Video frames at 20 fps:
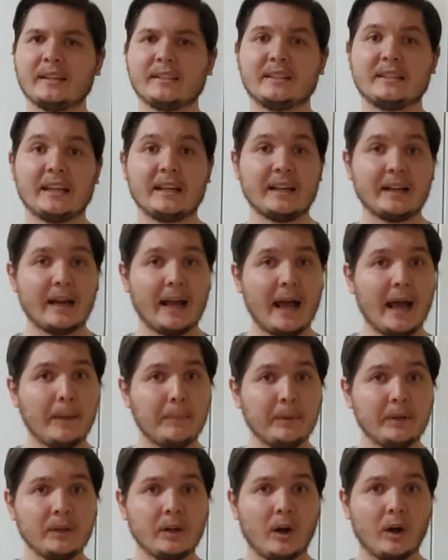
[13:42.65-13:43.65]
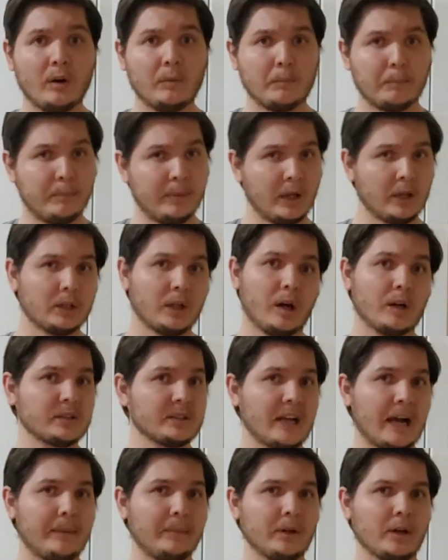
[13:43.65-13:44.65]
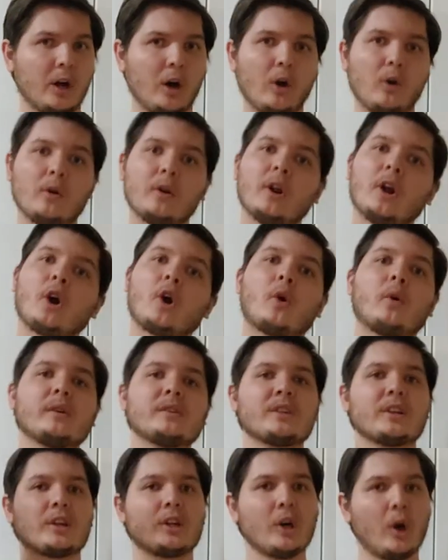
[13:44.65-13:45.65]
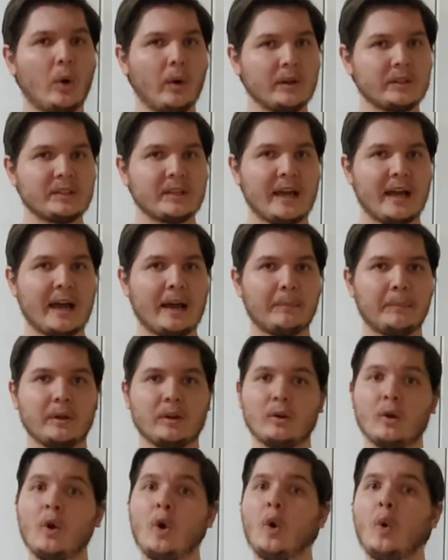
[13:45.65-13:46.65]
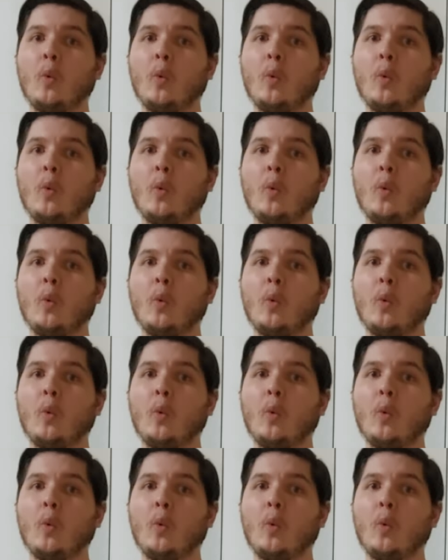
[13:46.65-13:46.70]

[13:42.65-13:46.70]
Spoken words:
Did it happen a long time ago, or is it going to happen?